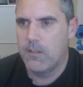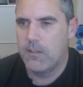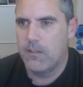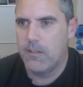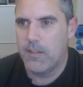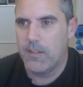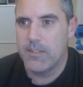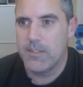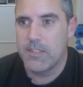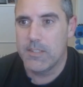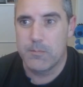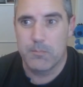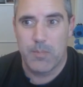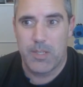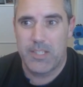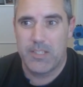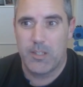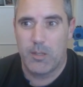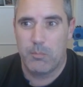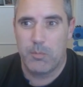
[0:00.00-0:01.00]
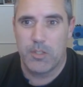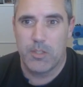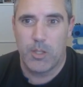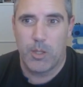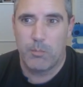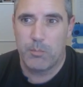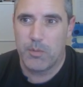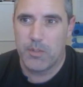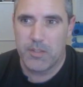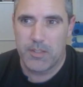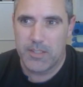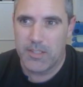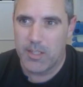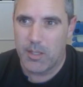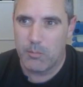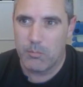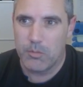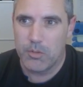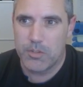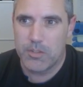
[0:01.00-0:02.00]
And this may not be an again, I
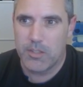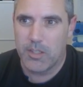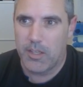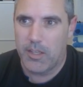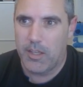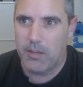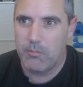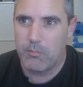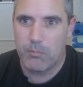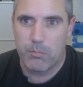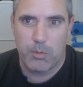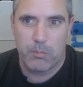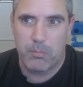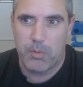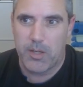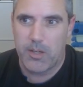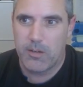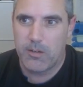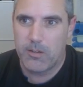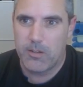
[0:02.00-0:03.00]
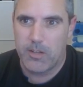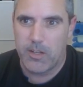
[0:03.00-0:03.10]
haven't prepared.